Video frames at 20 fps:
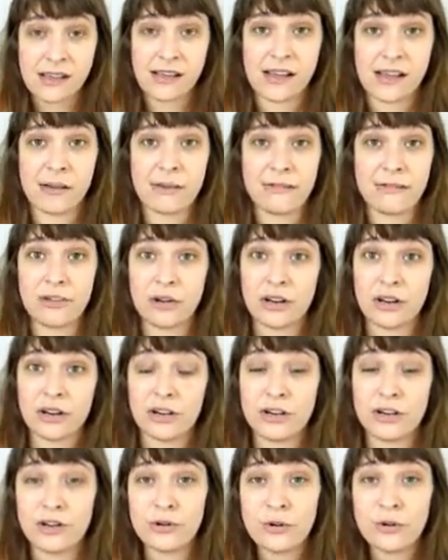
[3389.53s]
Um, if you're
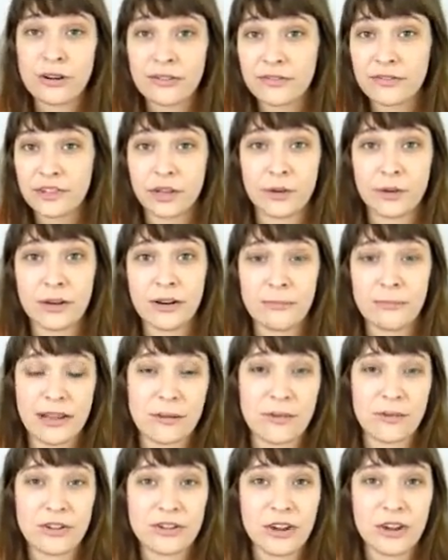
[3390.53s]
a newer viewer,
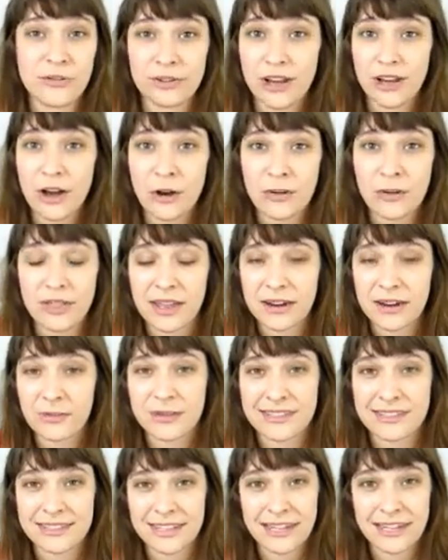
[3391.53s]
maybe you don't know that it
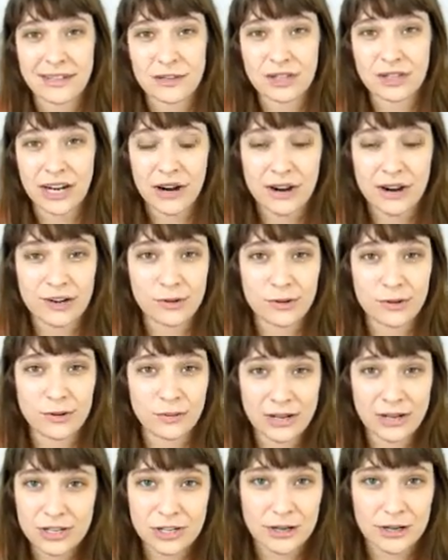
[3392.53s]
was Nick and Sharon who
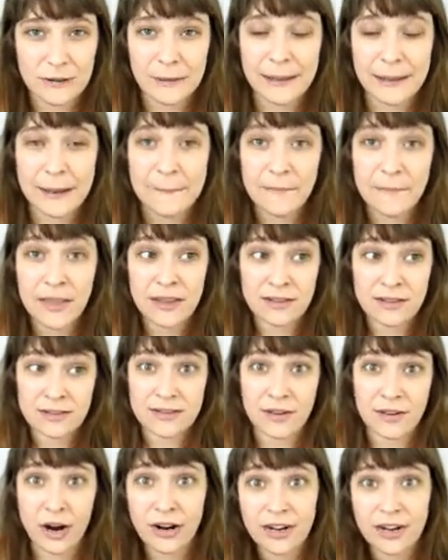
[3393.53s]
originally
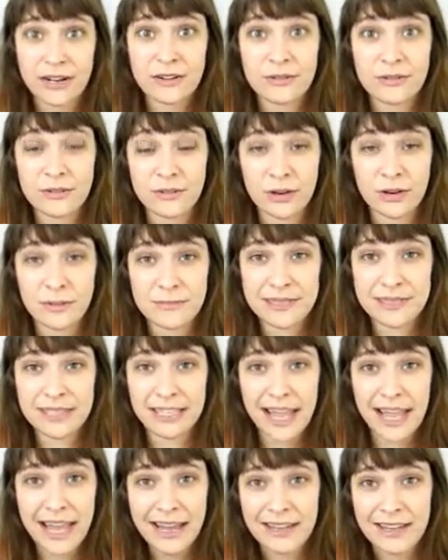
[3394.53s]
started Crimson
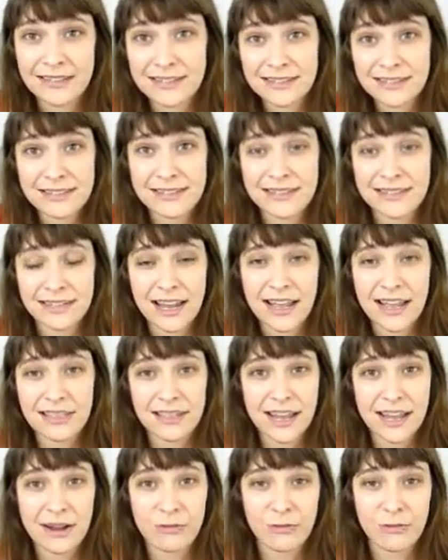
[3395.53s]
Lights
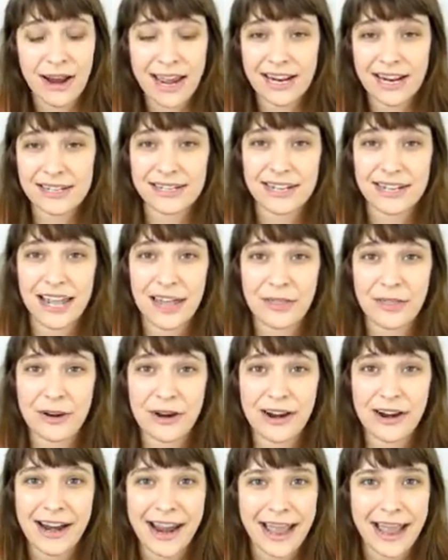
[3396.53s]
and they ran it
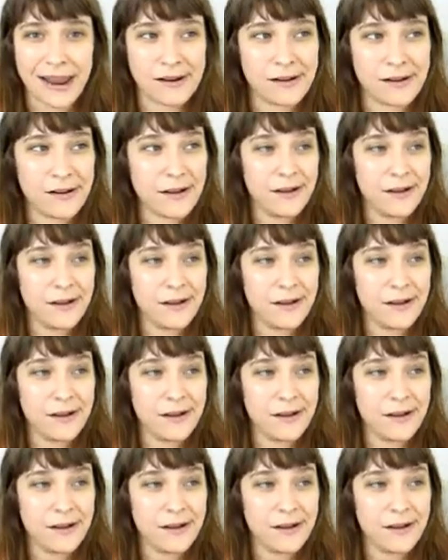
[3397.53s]
together. And